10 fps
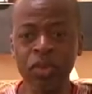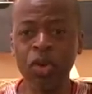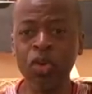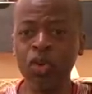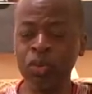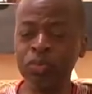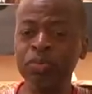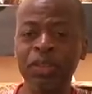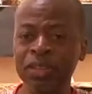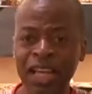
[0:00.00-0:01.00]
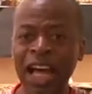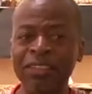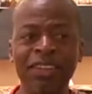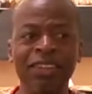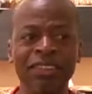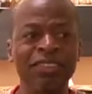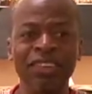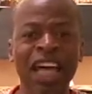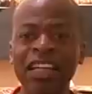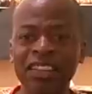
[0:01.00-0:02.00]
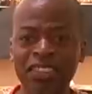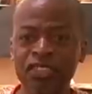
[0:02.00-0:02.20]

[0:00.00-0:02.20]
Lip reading: who got the latest